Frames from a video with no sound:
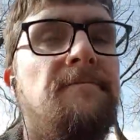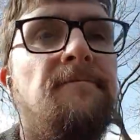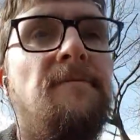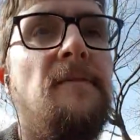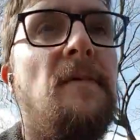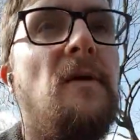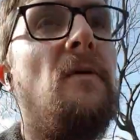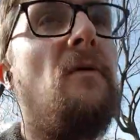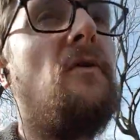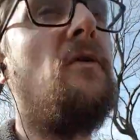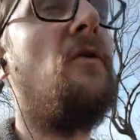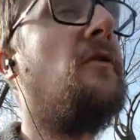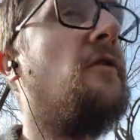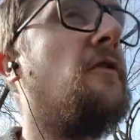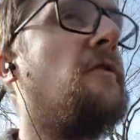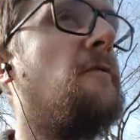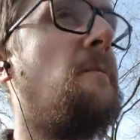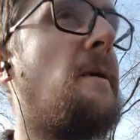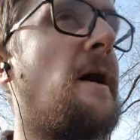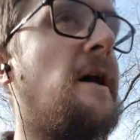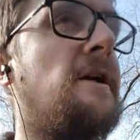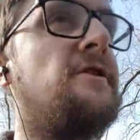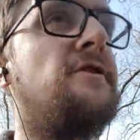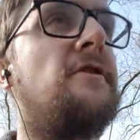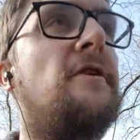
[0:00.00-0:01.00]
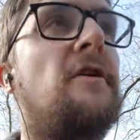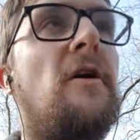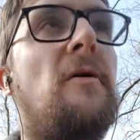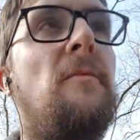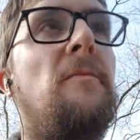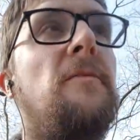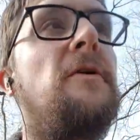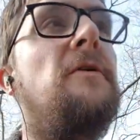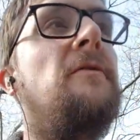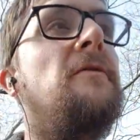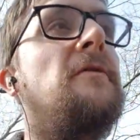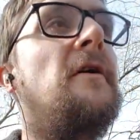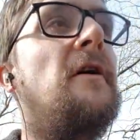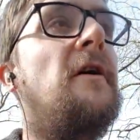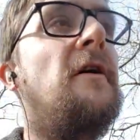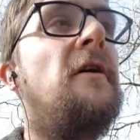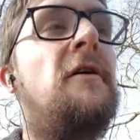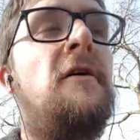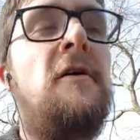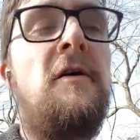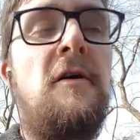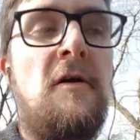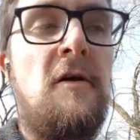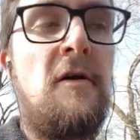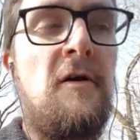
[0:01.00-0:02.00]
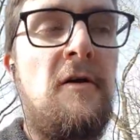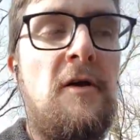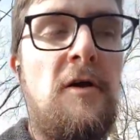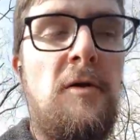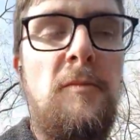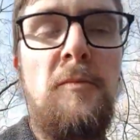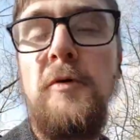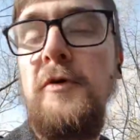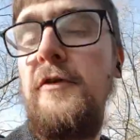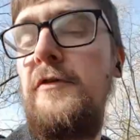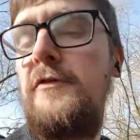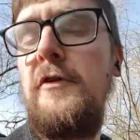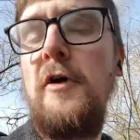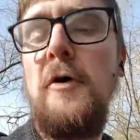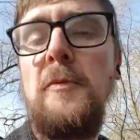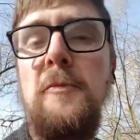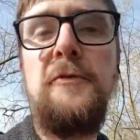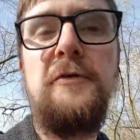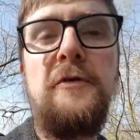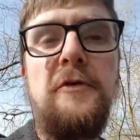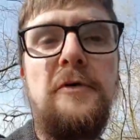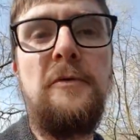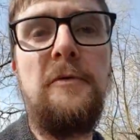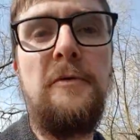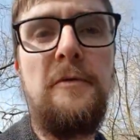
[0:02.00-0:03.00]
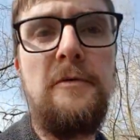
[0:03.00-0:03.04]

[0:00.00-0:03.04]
You go to smash the computer, but he stopped you.